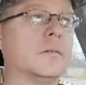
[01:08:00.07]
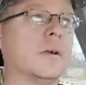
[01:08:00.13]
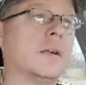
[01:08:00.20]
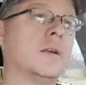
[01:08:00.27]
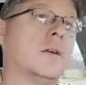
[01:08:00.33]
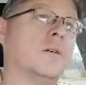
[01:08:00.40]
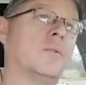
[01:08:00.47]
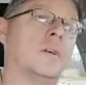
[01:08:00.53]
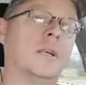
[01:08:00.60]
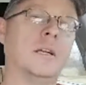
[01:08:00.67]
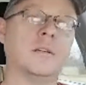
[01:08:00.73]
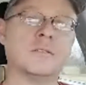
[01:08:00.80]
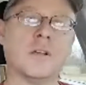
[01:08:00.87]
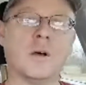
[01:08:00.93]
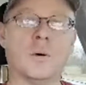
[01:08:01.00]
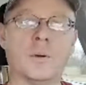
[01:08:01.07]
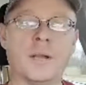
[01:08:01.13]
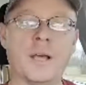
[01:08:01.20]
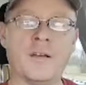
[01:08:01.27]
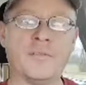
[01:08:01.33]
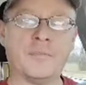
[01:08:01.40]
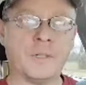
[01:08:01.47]
Right over here is
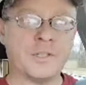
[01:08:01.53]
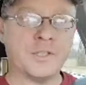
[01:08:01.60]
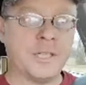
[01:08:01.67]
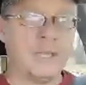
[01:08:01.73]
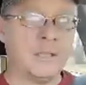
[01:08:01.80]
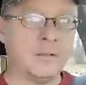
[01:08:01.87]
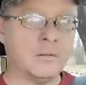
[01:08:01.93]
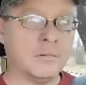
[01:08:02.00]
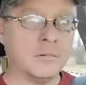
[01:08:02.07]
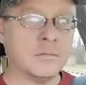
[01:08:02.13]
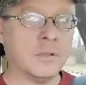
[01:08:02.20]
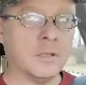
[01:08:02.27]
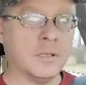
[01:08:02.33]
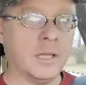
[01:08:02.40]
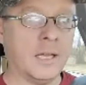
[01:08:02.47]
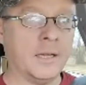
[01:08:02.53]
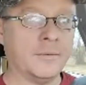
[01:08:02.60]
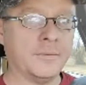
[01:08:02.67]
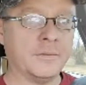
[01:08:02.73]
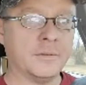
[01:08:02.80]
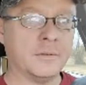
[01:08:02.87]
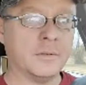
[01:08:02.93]
O&F Machine to the
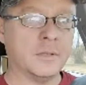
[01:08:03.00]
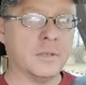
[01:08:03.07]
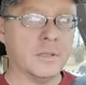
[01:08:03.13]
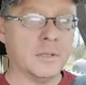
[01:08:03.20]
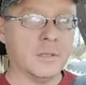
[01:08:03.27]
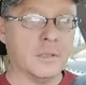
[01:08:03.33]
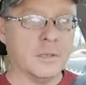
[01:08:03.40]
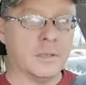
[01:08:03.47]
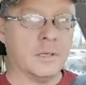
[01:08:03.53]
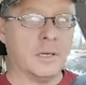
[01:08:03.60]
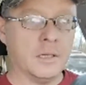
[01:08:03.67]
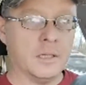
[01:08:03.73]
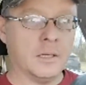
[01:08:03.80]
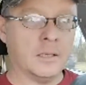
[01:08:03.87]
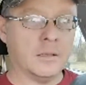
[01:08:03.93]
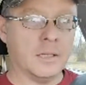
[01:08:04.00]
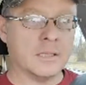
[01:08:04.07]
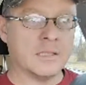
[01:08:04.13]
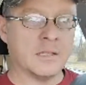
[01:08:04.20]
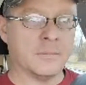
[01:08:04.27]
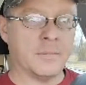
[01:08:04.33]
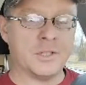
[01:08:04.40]
left.
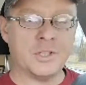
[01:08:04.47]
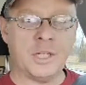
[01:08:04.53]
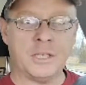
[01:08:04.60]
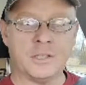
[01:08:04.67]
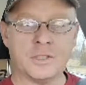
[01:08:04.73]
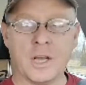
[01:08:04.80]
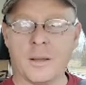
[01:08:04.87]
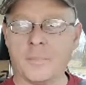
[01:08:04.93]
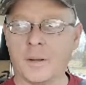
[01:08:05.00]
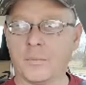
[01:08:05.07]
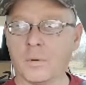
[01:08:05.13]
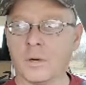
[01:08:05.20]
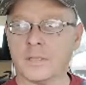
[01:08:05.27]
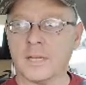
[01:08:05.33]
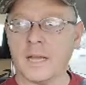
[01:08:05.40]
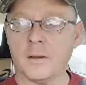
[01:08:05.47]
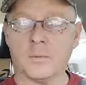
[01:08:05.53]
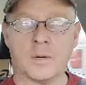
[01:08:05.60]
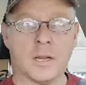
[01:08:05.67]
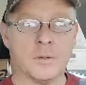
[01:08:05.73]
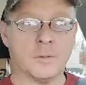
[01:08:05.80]
That's the machine shop I worked at when I